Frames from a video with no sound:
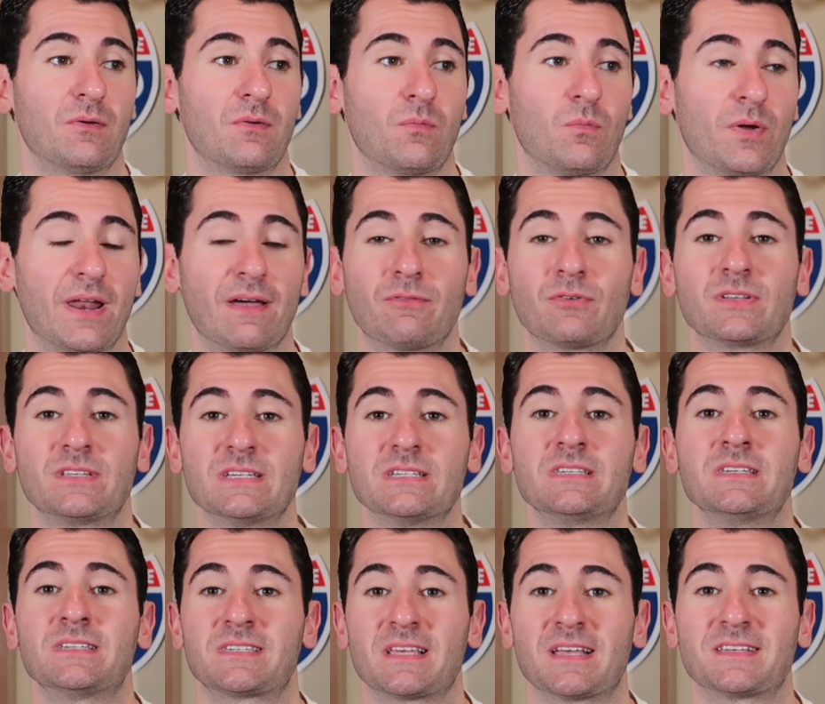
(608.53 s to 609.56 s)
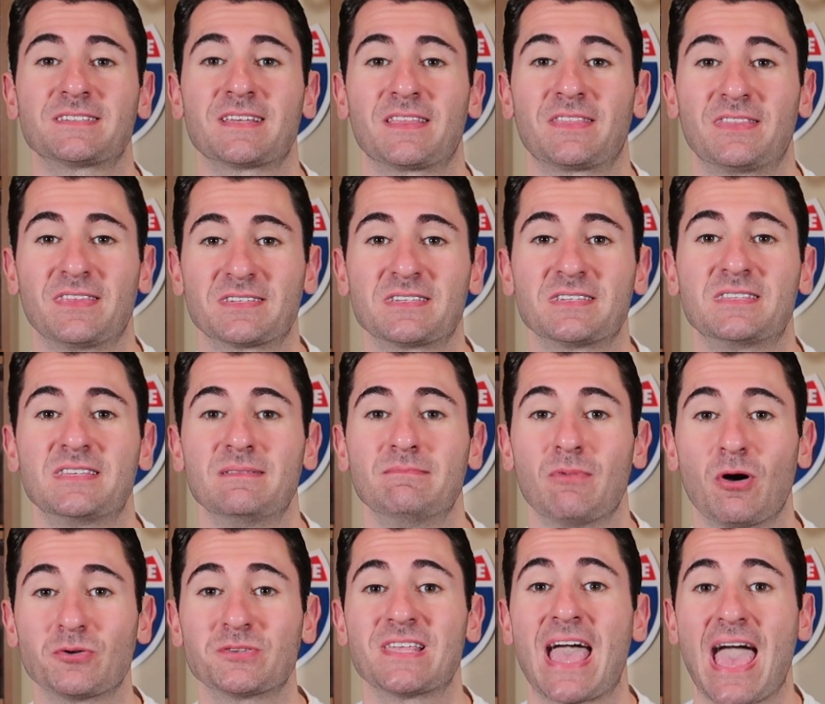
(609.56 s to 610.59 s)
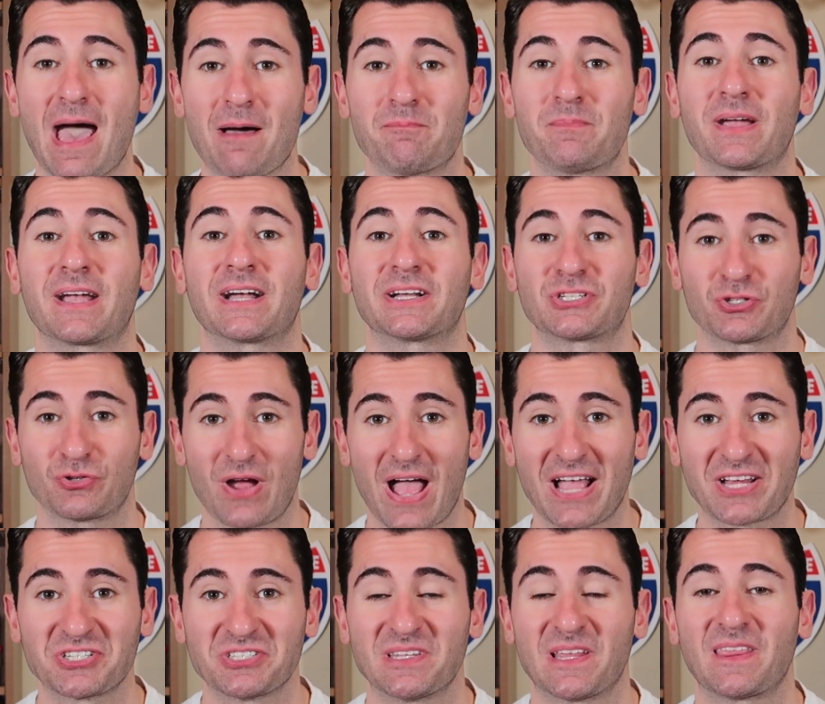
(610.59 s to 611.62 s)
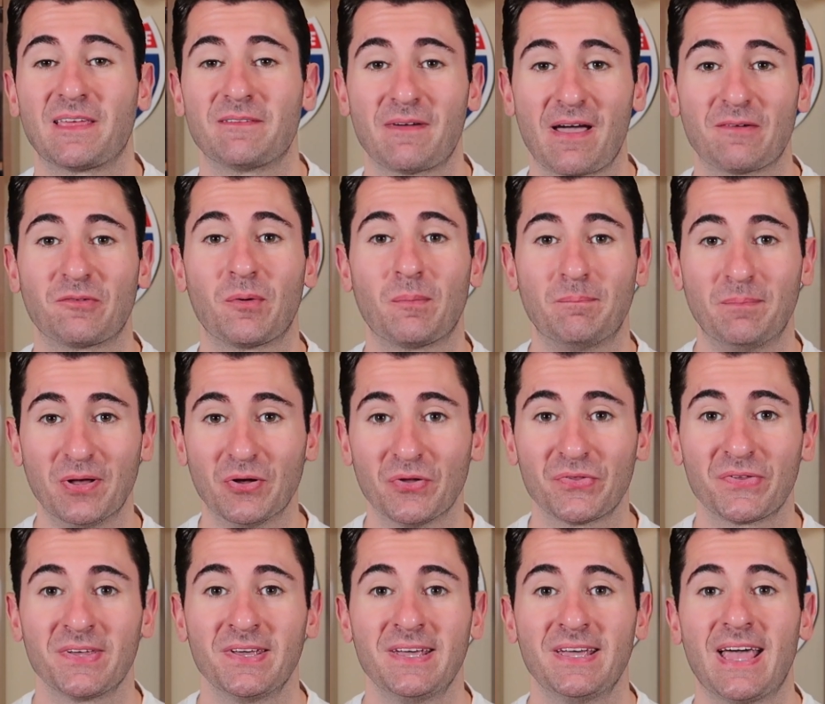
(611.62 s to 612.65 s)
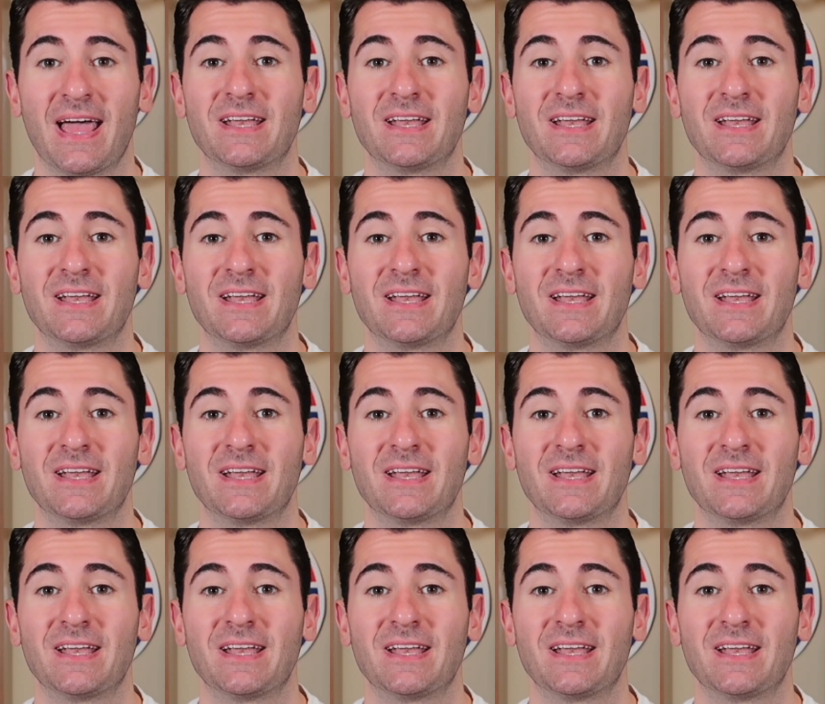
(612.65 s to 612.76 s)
whenever Disney says that this is the most epic attraction that they've ever built,